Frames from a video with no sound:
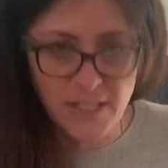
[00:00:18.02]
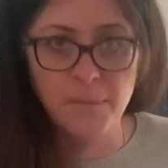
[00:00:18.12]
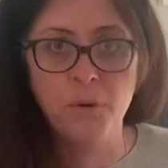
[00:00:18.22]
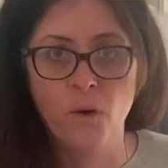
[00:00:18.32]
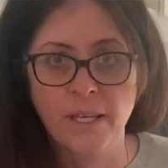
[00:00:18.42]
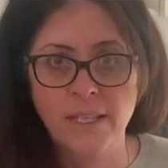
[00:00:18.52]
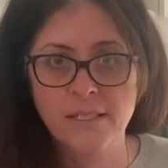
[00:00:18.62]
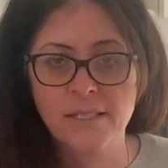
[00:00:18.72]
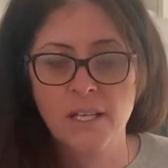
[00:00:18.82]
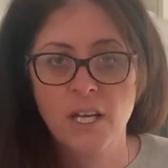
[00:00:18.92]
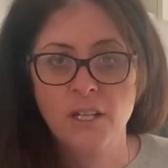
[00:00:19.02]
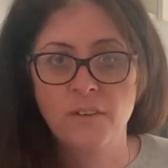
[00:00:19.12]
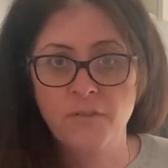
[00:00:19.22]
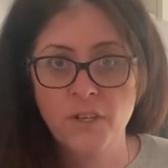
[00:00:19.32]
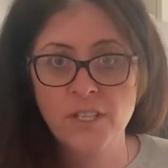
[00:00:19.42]
is a point.
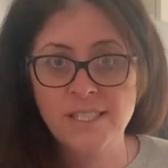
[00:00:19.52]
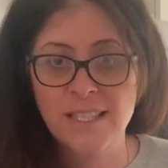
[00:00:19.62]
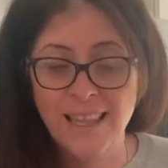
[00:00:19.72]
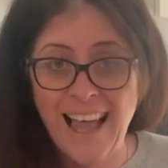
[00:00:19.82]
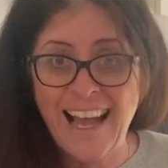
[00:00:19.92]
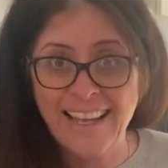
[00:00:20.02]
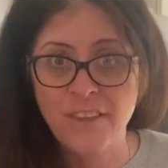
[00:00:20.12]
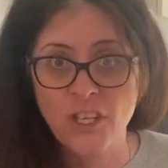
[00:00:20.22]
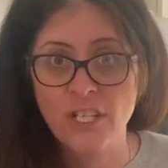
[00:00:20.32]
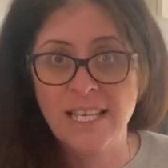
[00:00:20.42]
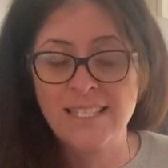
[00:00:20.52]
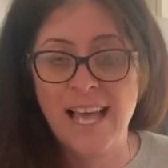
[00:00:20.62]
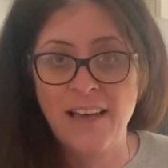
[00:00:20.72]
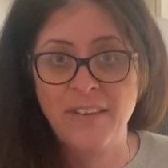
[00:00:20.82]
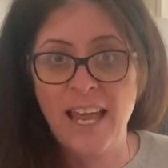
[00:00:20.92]
The first line that you need to
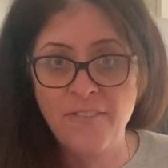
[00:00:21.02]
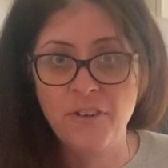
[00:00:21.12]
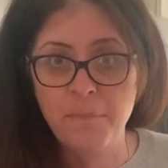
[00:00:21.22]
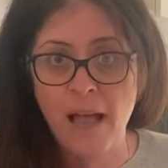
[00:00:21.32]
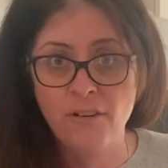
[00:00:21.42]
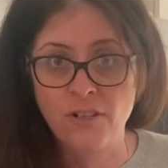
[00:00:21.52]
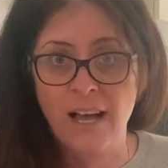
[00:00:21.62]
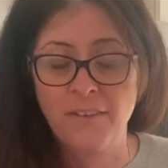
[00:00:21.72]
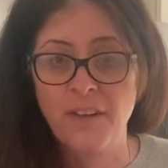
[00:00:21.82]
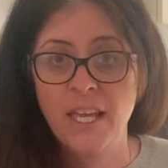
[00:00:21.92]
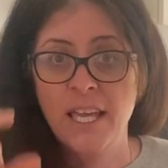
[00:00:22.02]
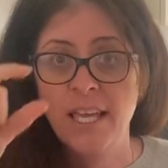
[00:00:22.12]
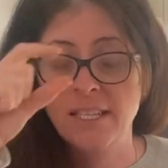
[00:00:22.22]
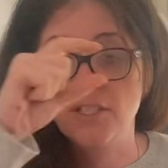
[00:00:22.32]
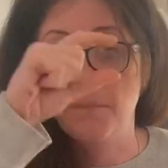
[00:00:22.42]
have in every paragraph
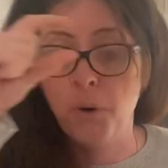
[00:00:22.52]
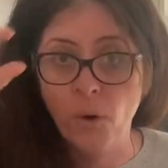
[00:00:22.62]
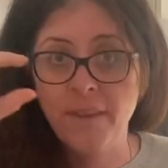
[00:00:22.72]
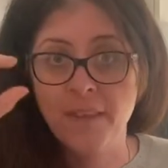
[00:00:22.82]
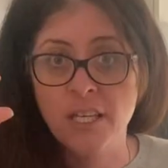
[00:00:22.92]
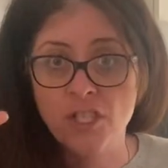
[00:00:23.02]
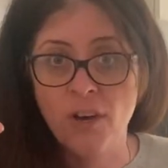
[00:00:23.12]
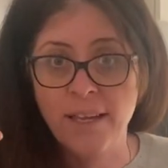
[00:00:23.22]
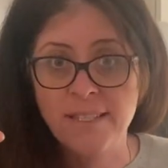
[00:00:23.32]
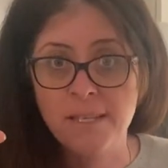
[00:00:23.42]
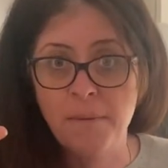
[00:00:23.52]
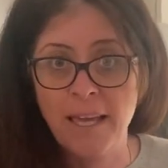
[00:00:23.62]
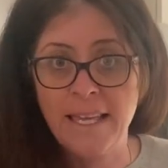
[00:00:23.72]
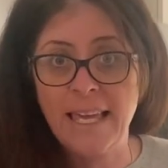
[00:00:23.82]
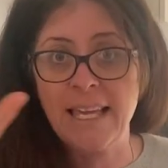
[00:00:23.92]
is the point that you're trying to
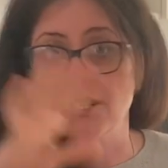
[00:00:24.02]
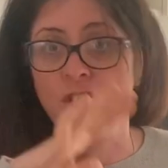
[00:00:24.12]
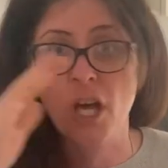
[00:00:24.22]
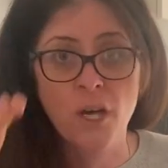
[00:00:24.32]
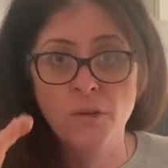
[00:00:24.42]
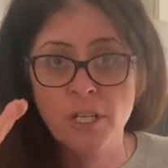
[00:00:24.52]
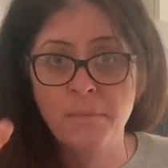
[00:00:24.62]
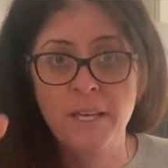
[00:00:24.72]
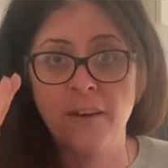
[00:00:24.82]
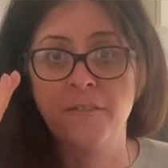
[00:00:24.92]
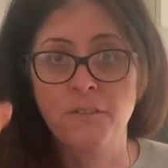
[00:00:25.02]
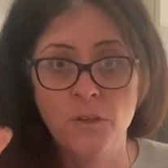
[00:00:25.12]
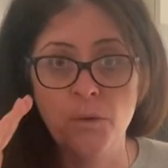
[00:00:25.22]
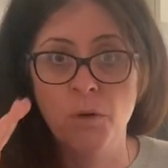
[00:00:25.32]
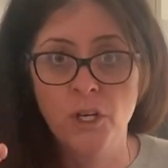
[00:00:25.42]
make. It should only be a
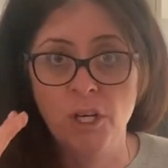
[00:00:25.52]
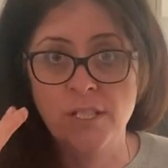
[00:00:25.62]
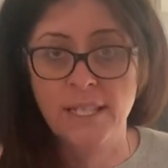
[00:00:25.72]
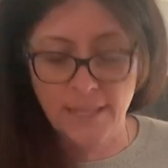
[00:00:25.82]
few words in